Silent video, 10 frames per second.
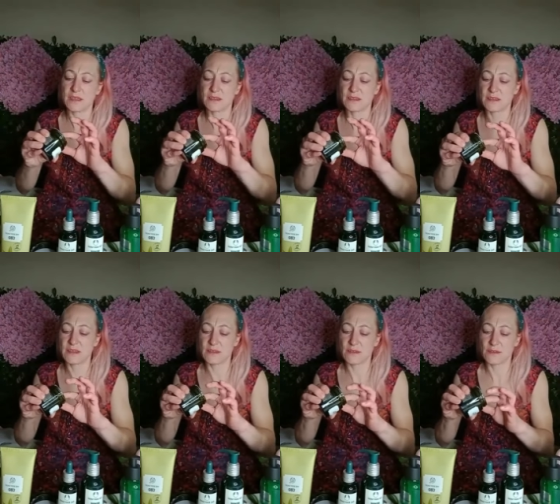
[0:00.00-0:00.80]

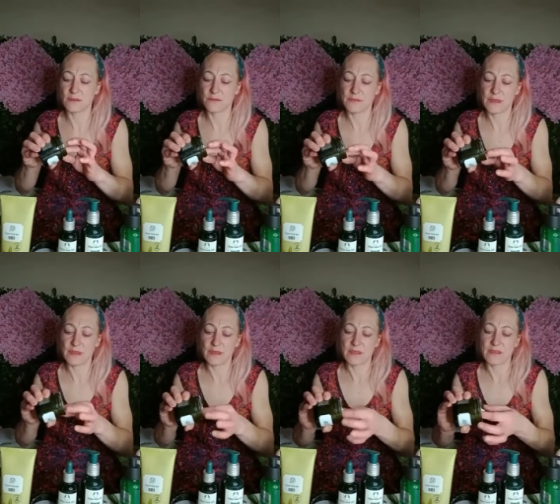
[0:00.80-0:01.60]
So
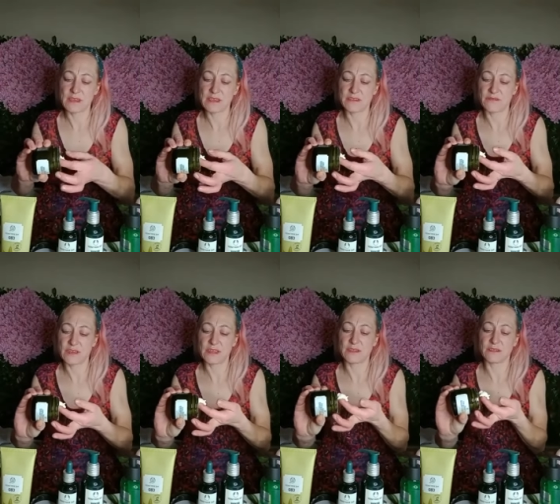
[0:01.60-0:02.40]
this
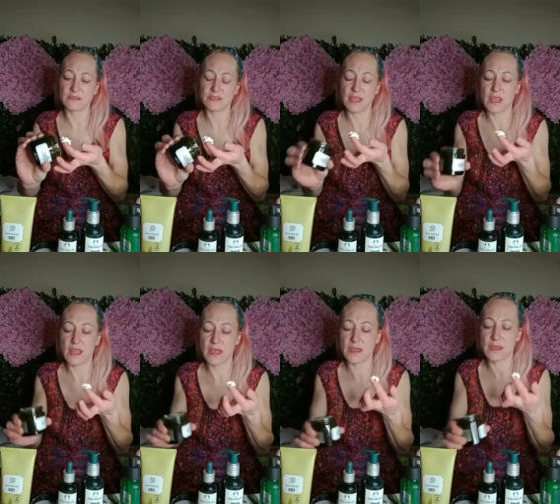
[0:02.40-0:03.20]
feels
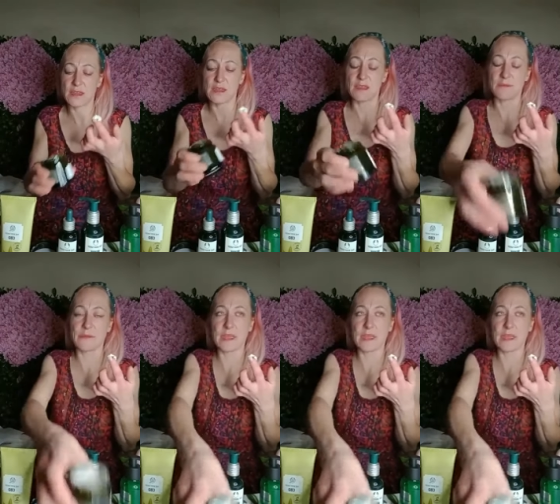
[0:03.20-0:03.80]
like,